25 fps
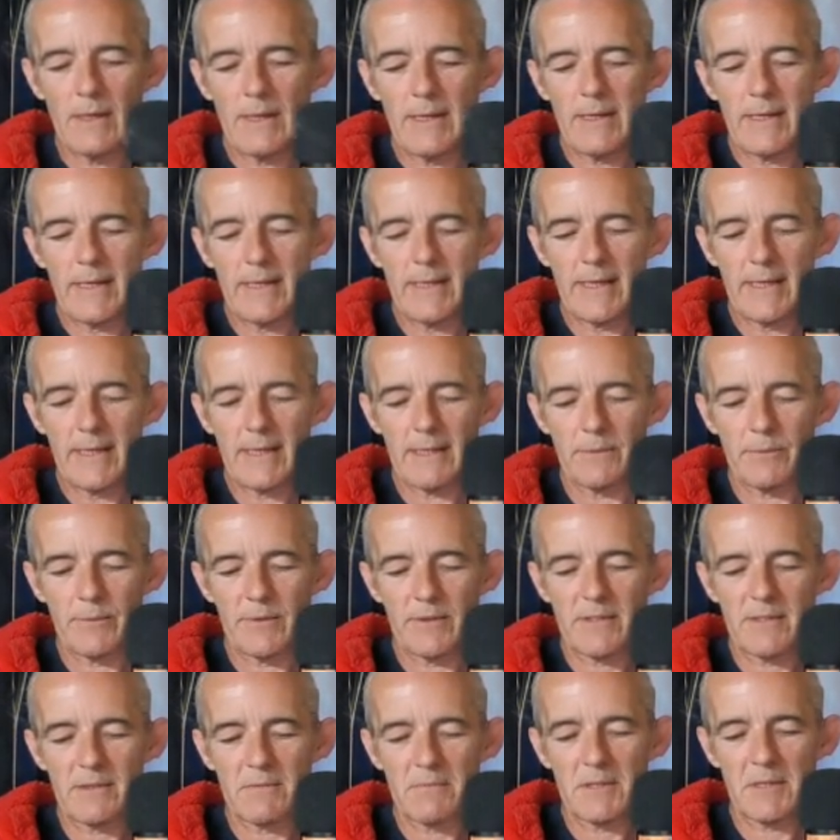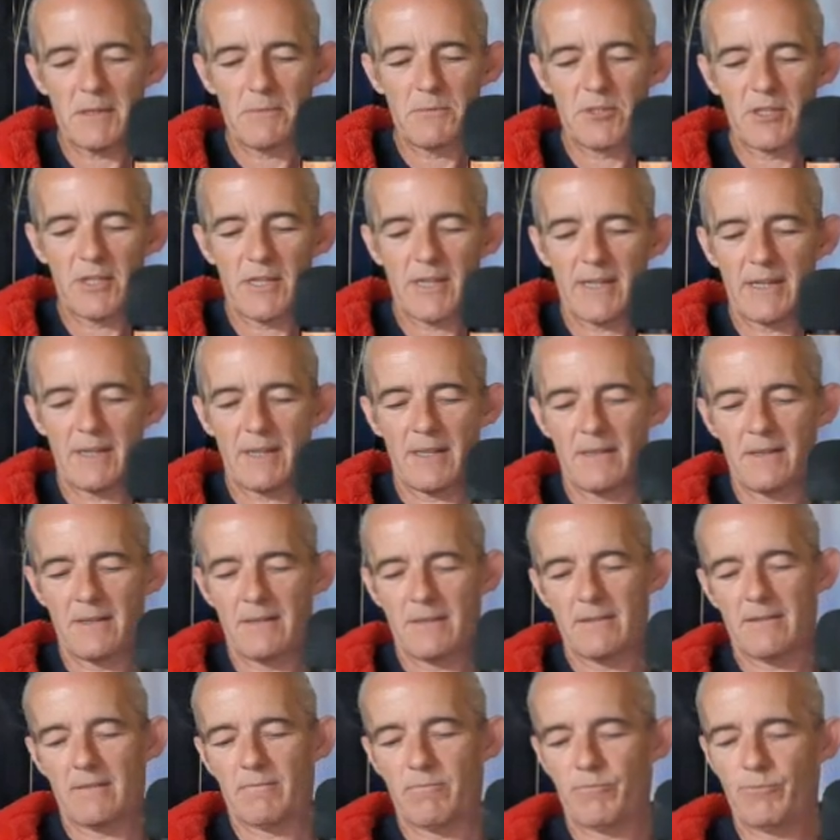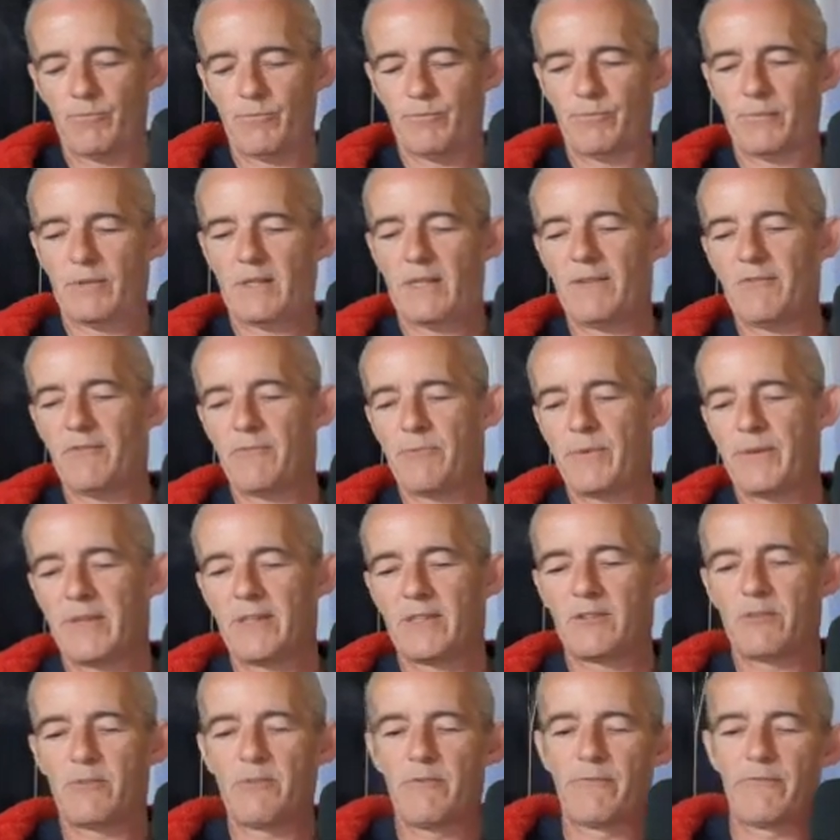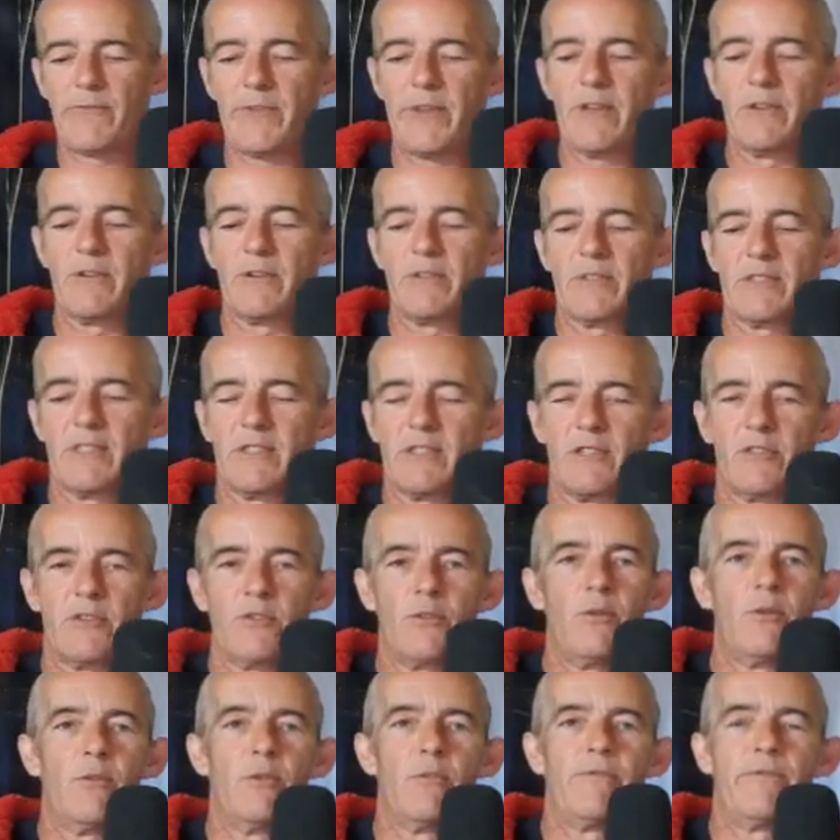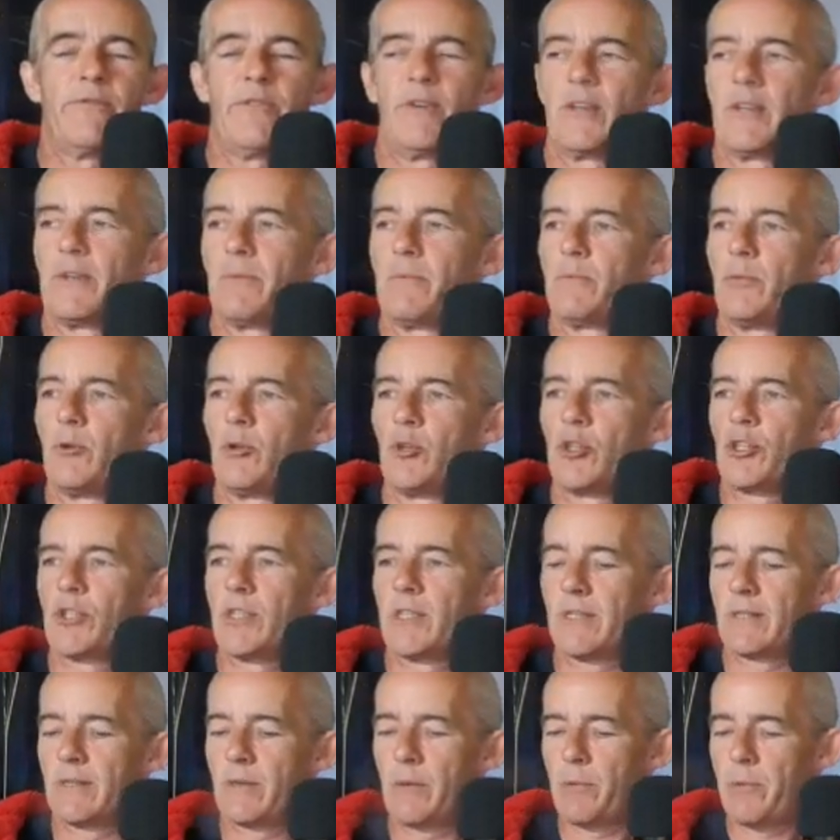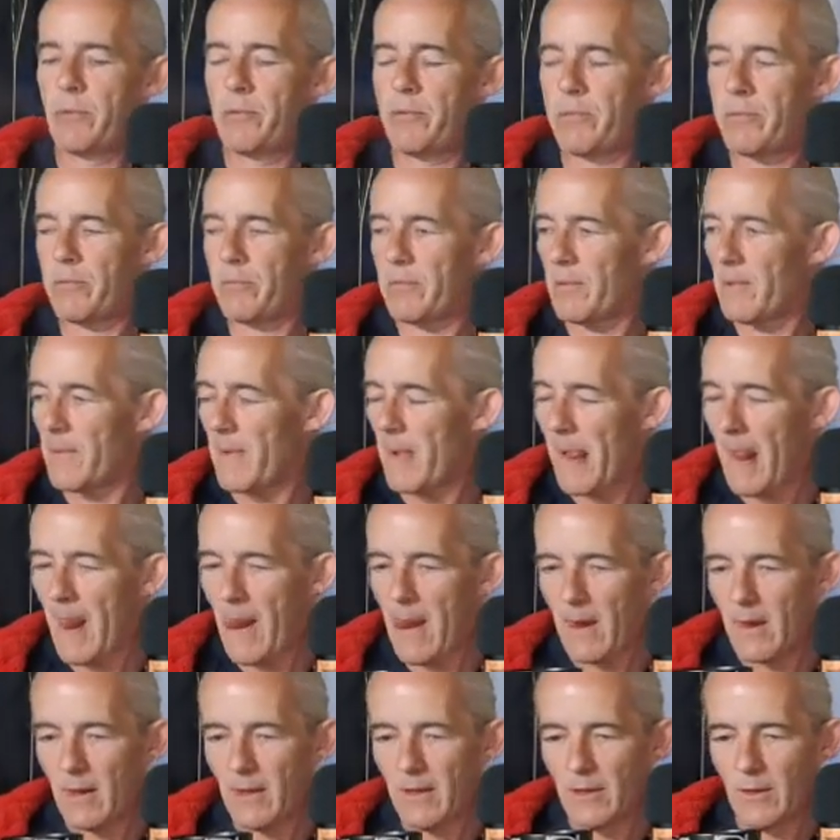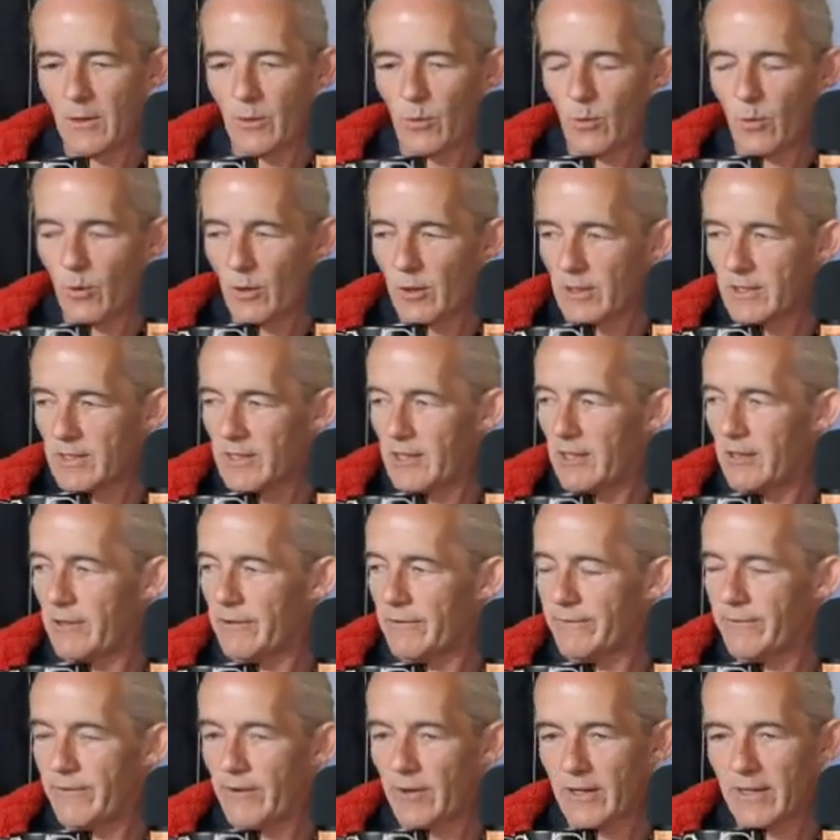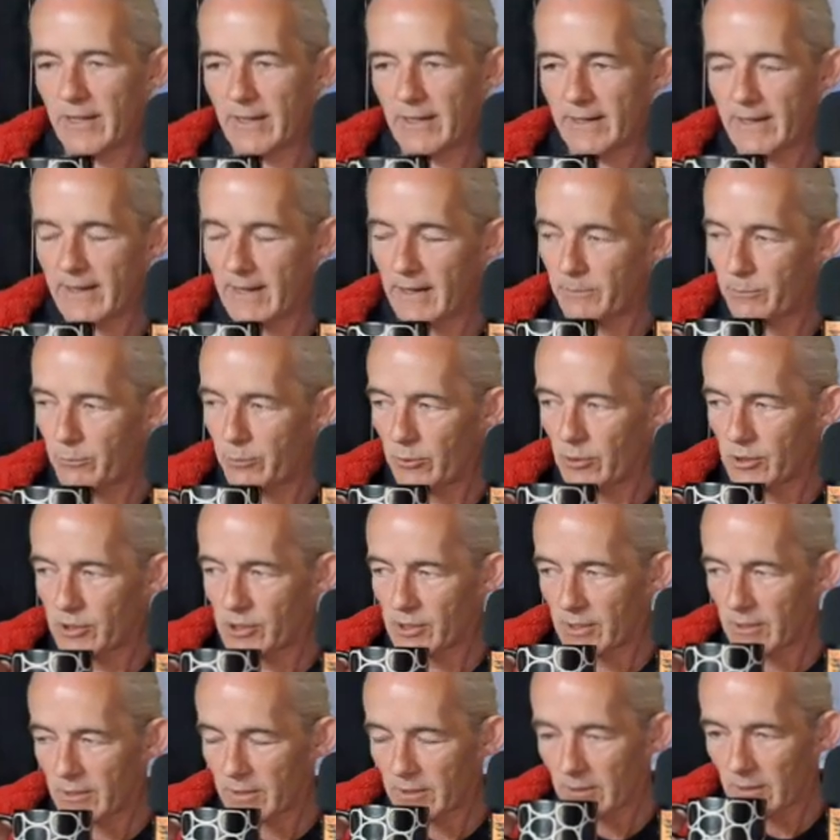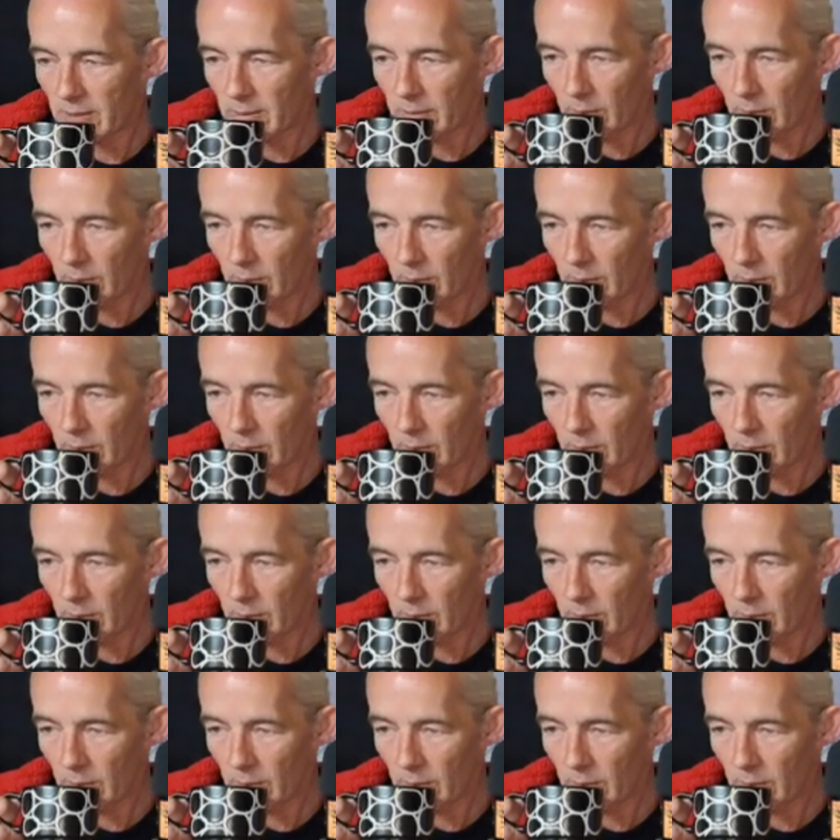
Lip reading: And I get it, but sometimes you got to give a big 2 fingers to the whole fucking bullshit. Work till you're fucking dead bullshit.